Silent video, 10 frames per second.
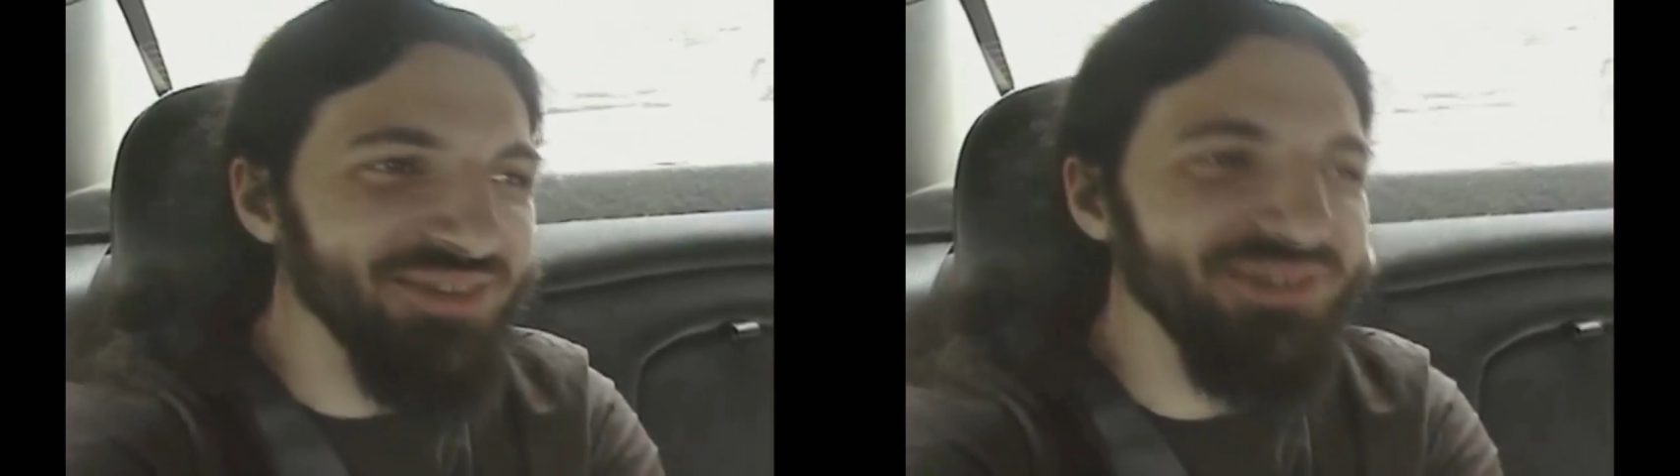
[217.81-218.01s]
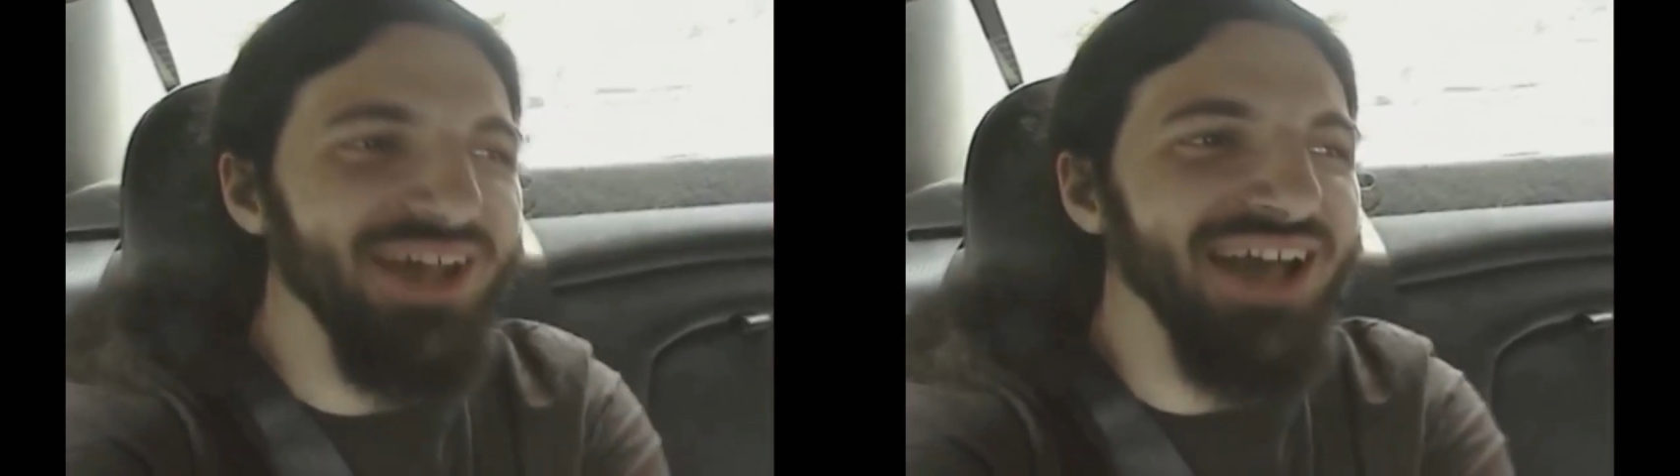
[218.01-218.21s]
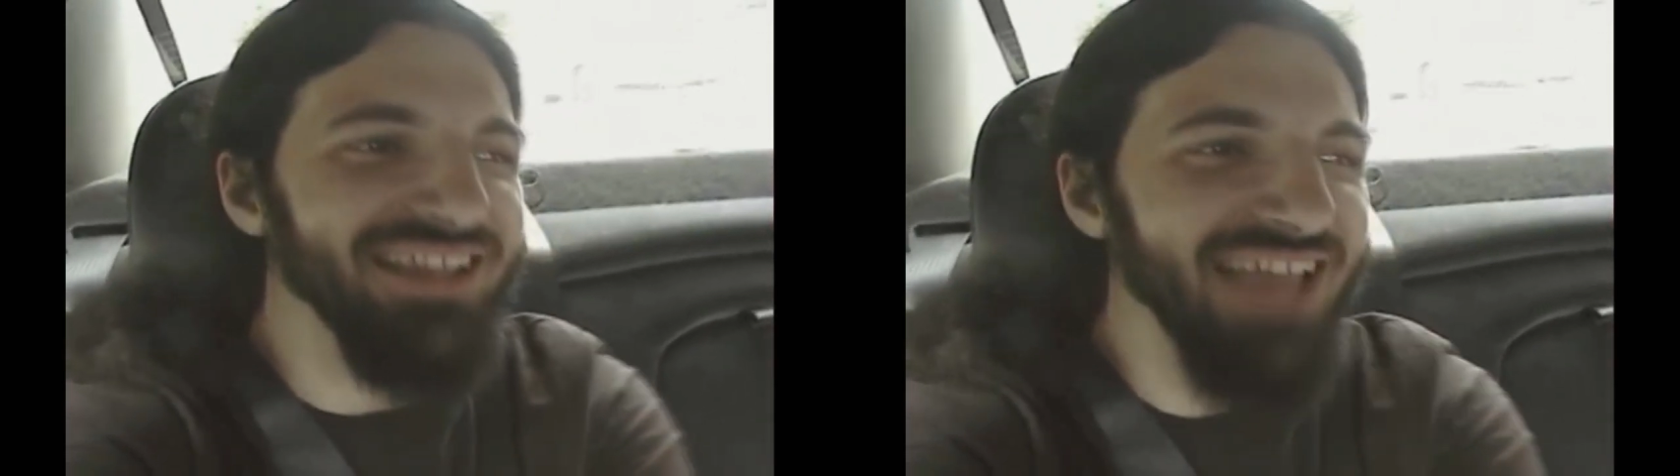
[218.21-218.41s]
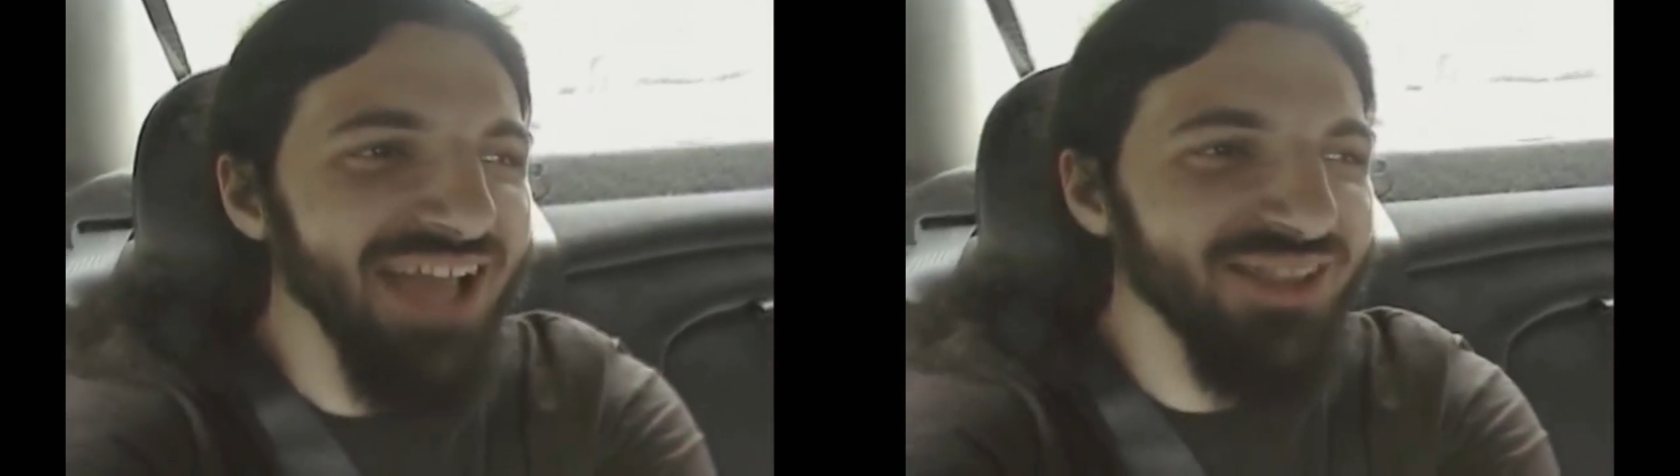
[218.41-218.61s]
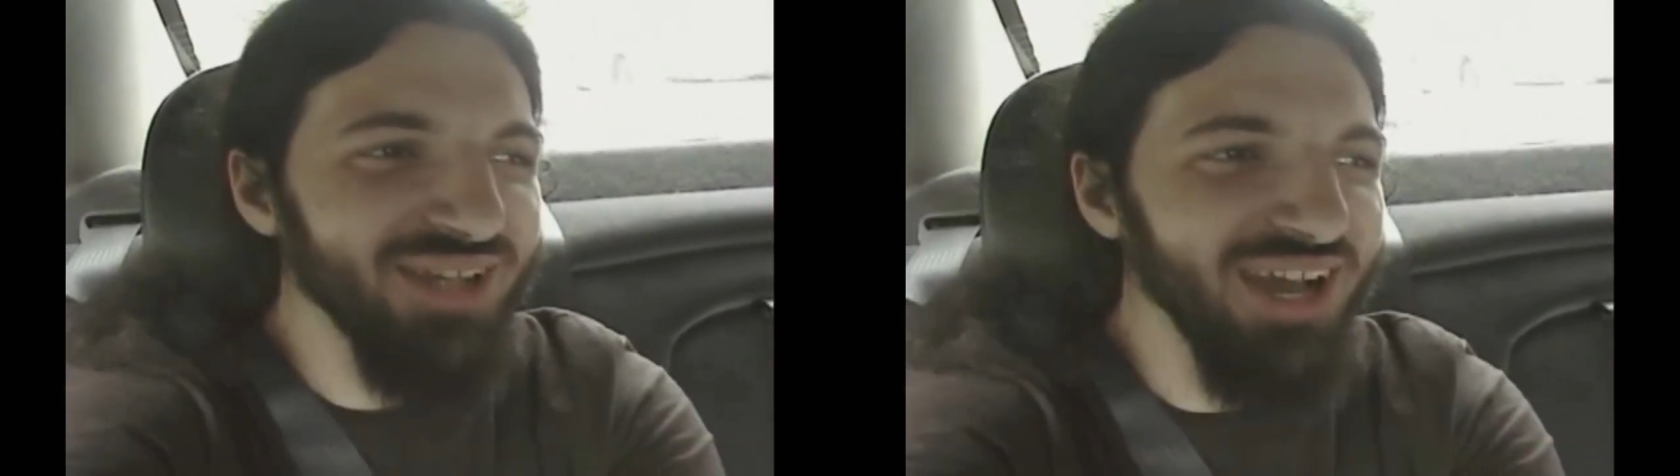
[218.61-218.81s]
You saw the
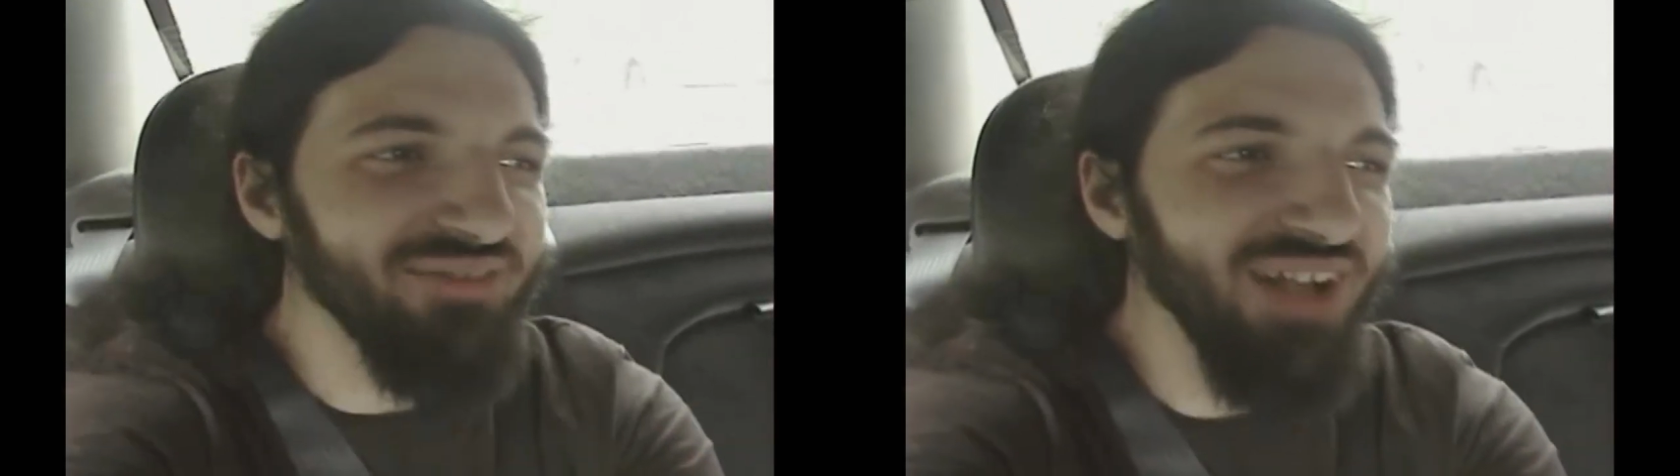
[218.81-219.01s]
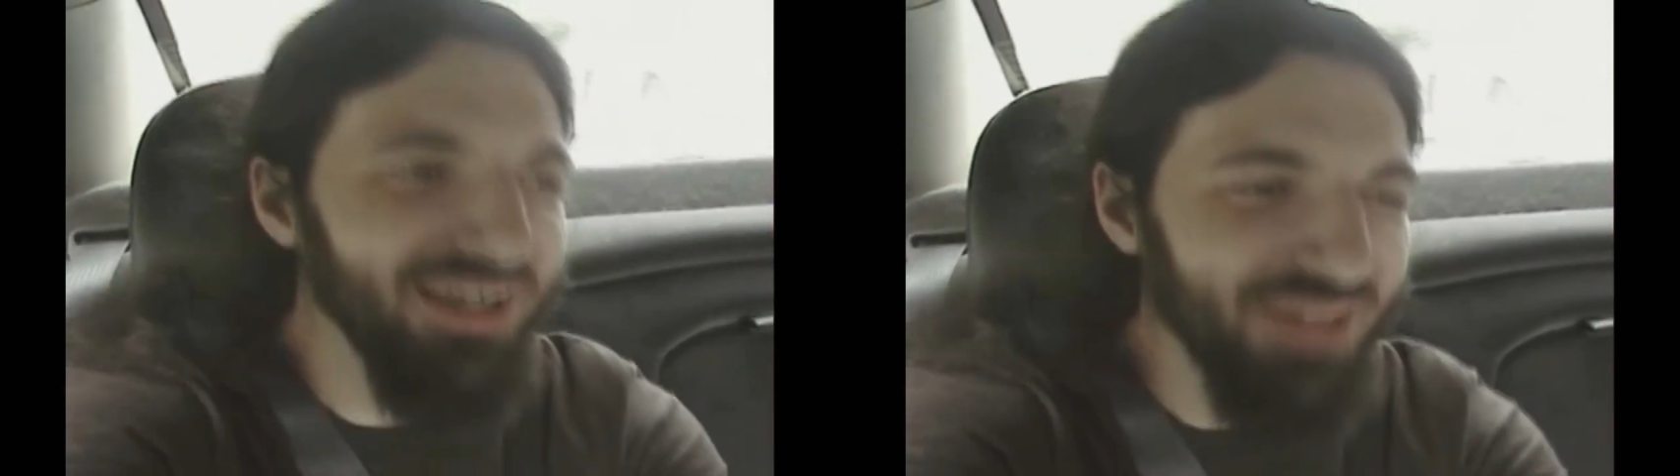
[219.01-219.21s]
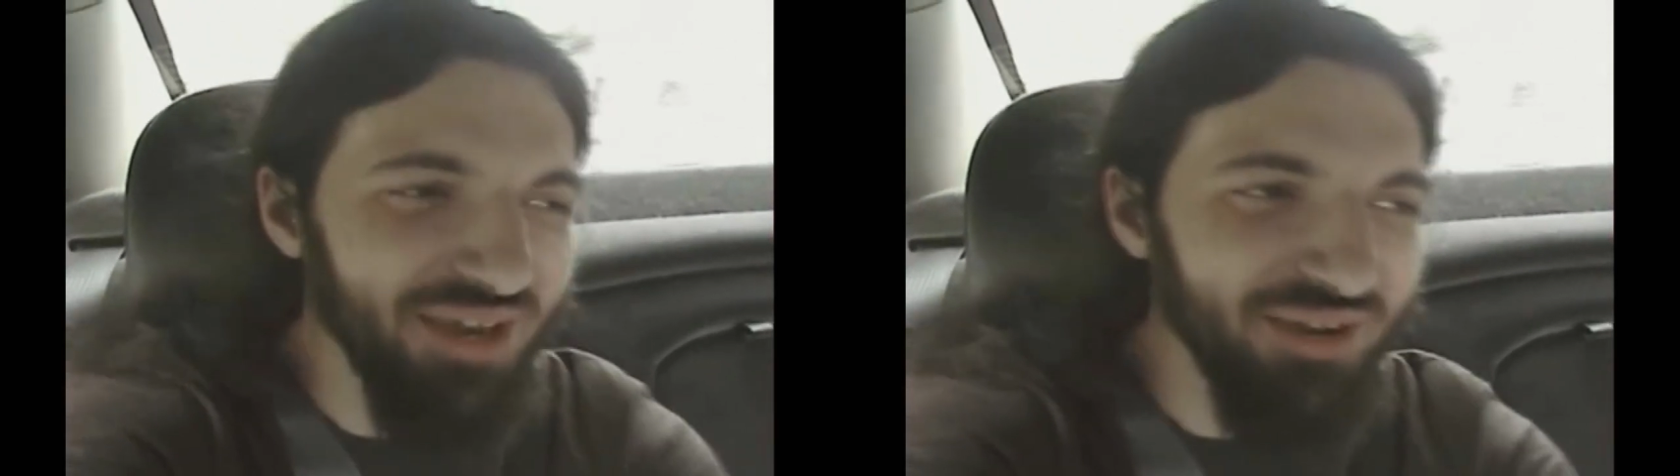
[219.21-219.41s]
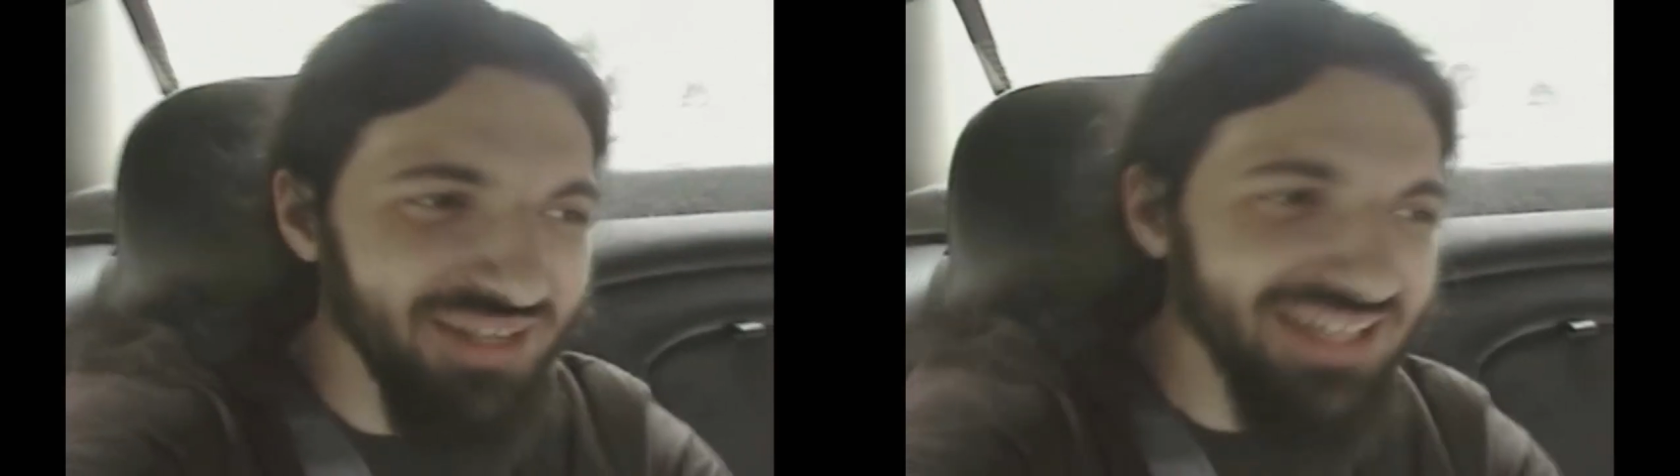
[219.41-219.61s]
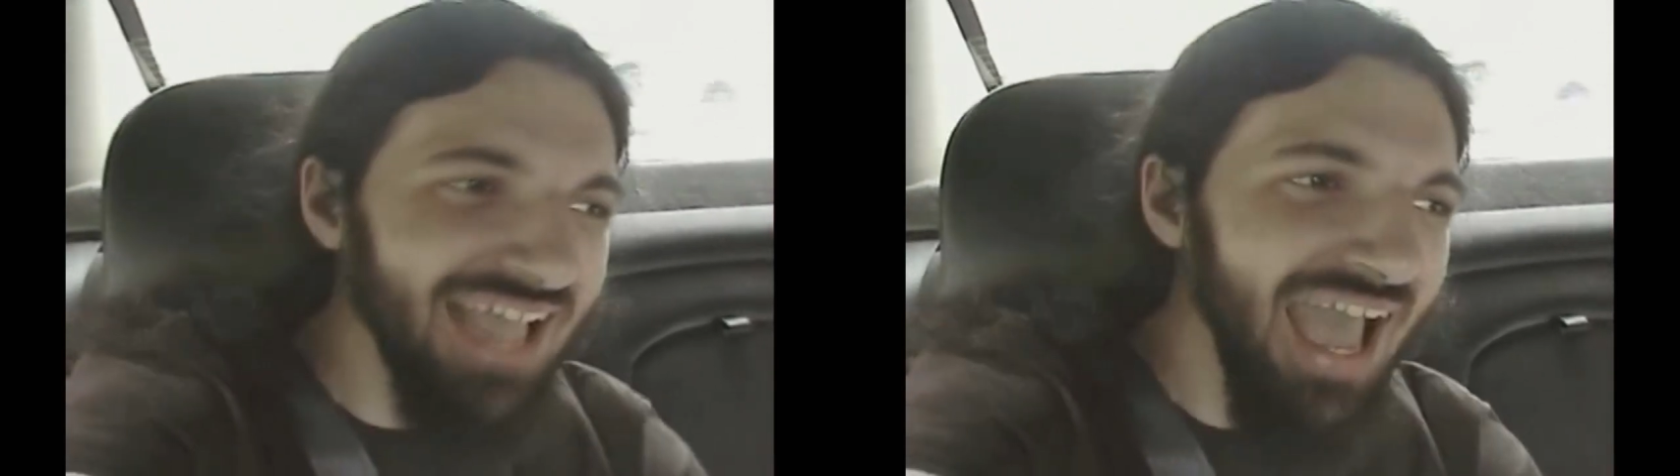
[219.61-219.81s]
Katsucon vlogs. I don't
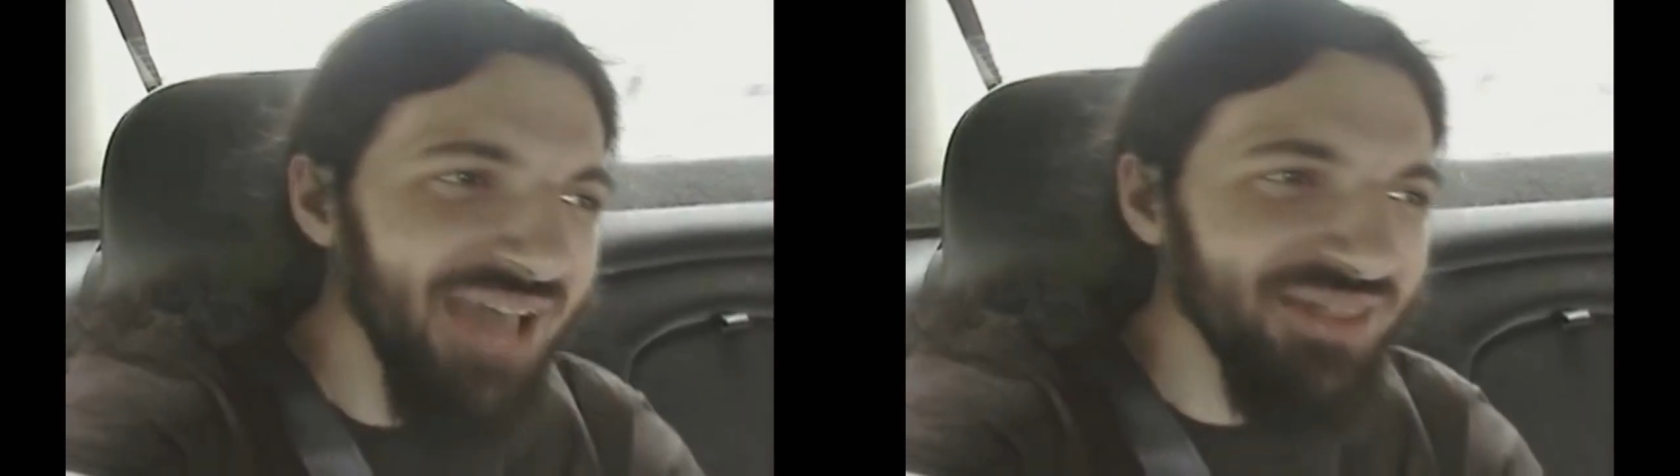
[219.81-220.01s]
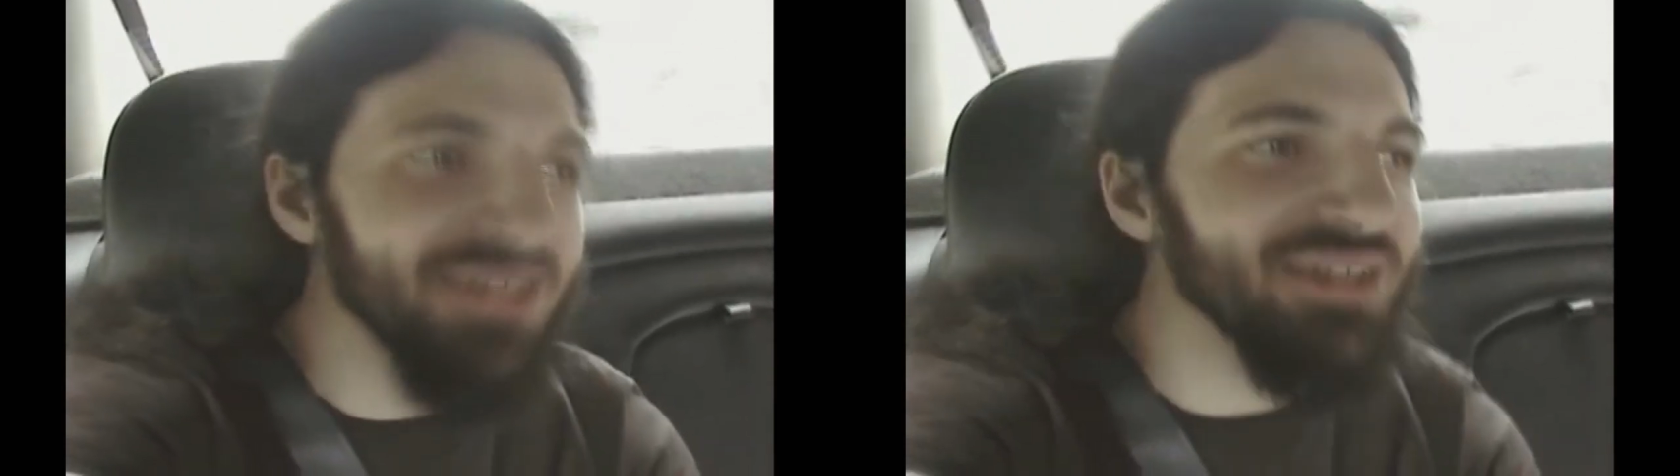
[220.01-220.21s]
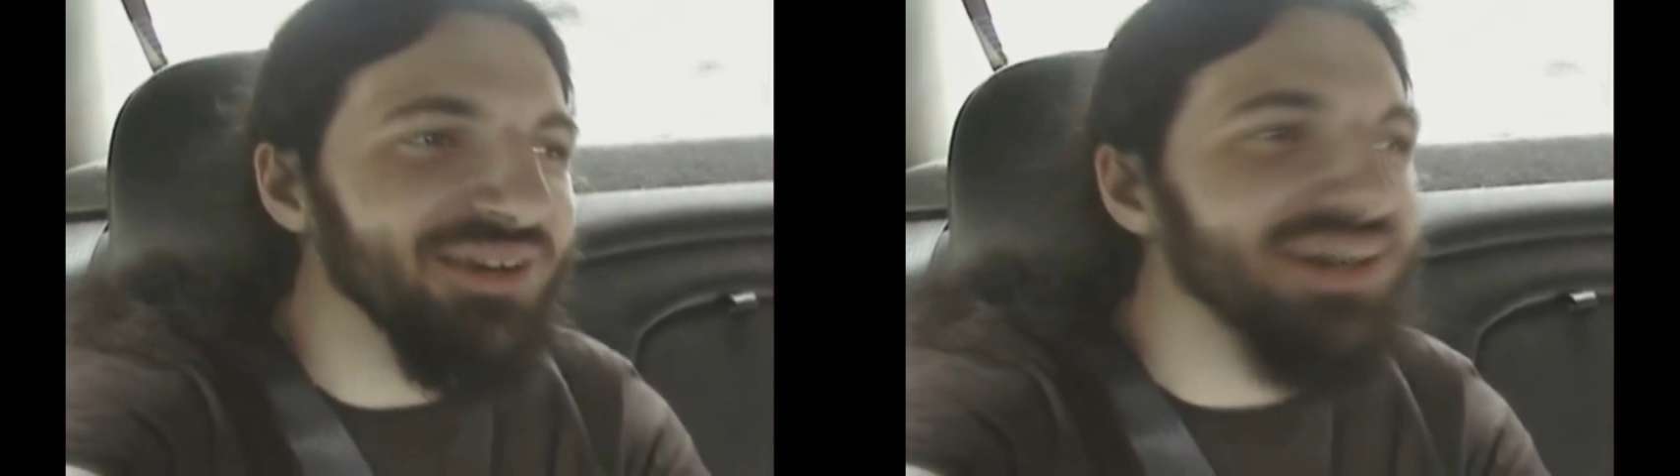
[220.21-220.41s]
need to ask you.